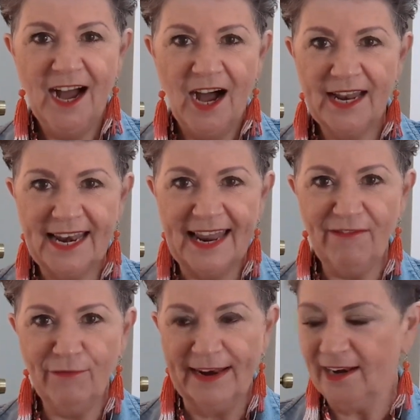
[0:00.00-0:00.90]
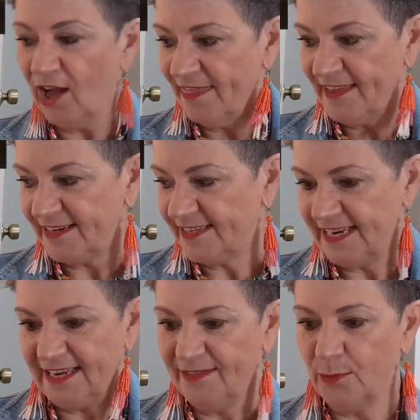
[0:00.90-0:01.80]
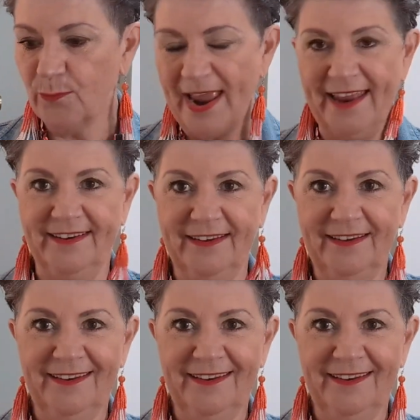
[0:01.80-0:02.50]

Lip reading: I'd love one like this in the red.